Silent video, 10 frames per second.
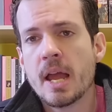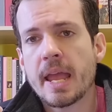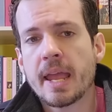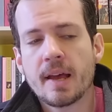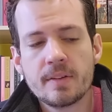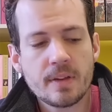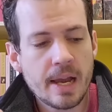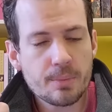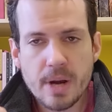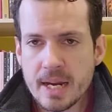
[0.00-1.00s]
And
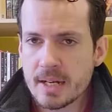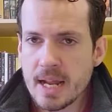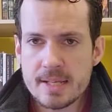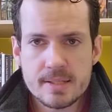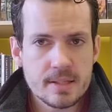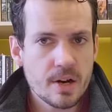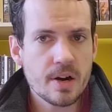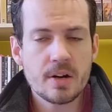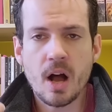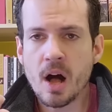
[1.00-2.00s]
I recognize that there
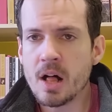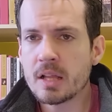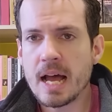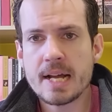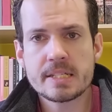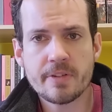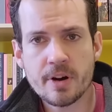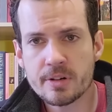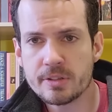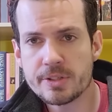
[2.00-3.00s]
are all kinds of
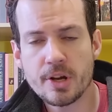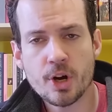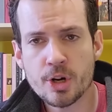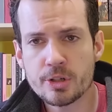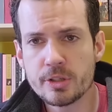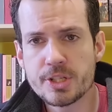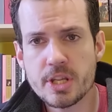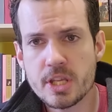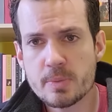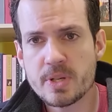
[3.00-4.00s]
hurdles to
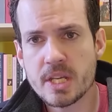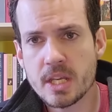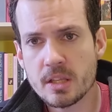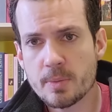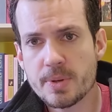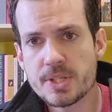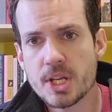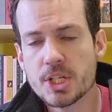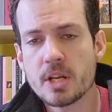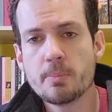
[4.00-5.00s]
this particular
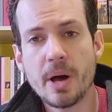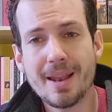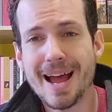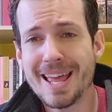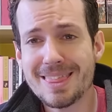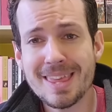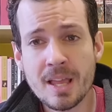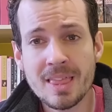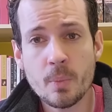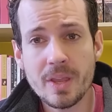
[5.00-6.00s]
position, but I
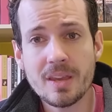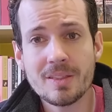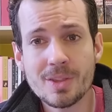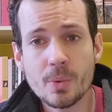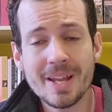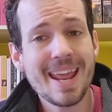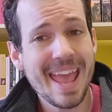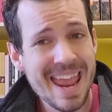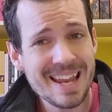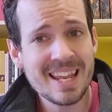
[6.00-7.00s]
think that we can do it,
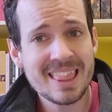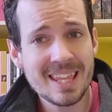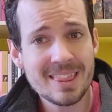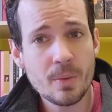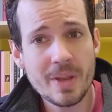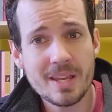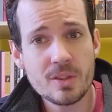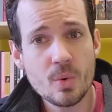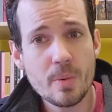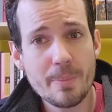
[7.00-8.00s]
and I think that we can
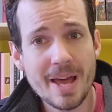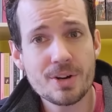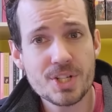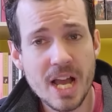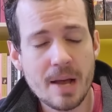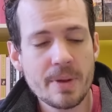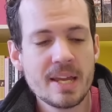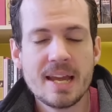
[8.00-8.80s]
do a better job.